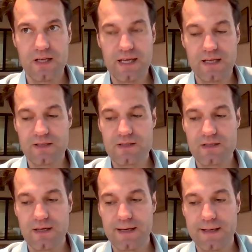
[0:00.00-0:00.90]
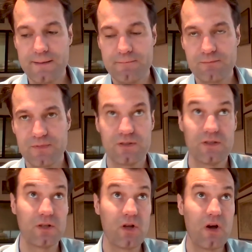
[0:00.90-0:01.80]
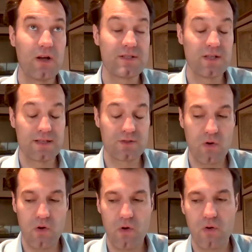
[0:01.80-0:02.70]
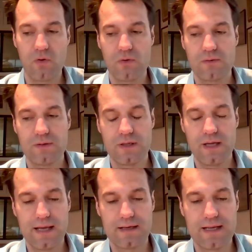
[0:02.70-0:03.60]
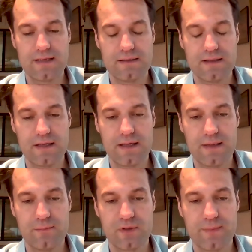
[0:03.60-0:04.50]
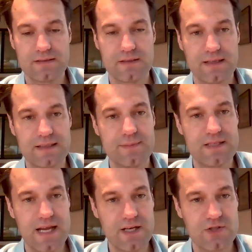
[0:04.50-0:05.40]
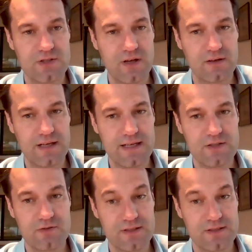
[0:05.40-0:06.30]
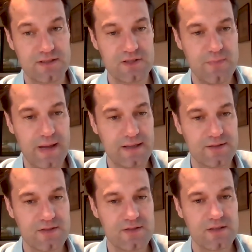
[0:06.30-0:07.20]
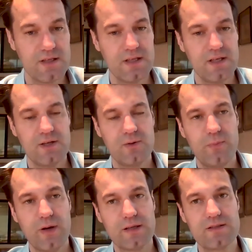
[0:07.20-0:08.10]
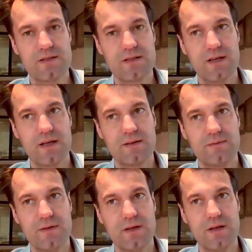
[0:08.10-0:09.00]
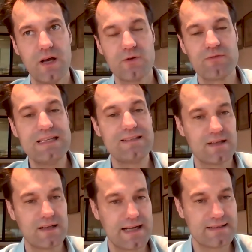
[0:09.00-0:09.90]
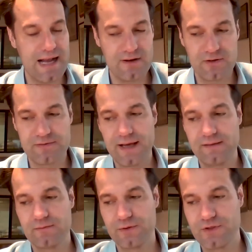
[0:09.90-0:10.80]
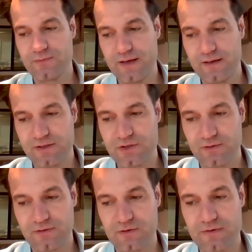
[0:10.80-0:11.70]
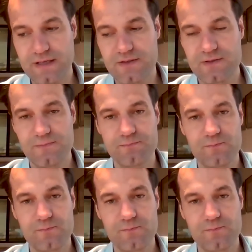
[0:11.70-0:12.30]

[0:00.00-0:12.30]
The laws as a whole had implemented a limitation on interest expense, but a REIT can elect out of that, which is beneficial for REITs.